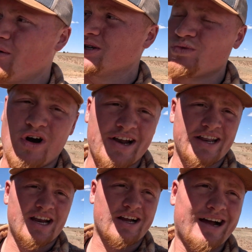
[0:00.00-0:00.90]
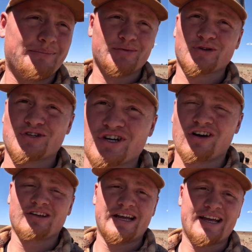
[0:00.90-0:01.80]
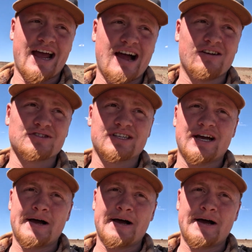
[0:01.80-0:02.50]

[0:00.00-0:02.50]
always wanted a couple Charolais cows.